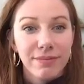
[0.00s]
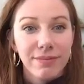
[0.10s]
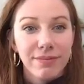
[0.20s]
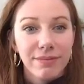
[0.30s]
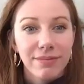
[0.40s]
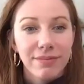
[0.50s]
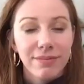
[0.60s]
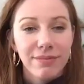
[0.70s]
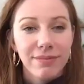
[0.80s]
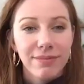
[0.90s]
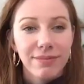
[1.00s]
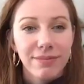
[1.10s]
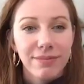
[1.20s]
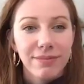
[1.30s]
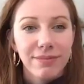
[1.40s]

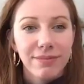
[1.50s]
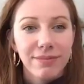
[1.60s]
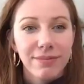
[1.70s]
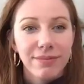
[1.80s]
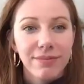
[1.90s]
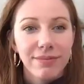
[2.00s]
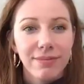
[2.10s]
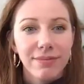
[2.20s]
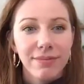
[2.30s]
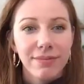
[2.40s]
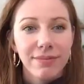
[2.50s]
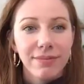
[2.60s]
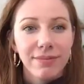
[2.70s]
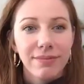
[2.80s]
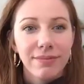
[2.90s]

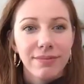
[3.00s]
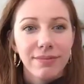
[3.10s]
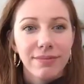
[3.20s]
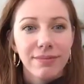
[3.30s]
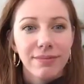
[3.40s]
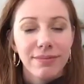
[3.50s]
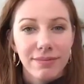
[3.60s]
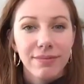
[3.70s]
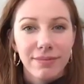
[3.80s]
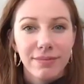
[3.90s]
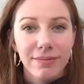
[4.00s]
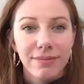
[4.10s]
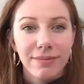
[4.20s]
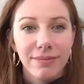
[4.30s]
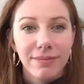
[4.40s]

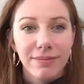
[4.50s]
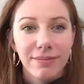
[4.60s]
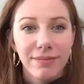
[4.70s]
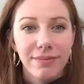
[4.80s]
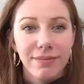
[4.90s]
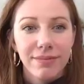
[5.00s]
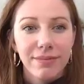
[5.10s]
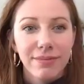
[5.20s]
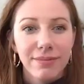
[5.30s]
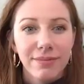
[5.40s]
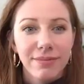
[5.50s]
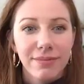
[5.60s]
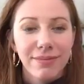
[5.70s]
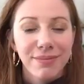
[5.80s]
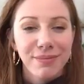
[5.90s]

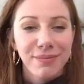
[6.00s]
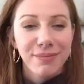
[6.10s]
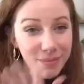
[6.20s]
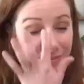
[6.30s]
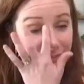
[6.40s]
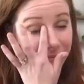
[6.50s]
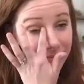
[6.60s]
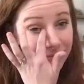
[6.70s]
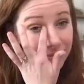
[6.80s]
No words are spoken by the person on screen.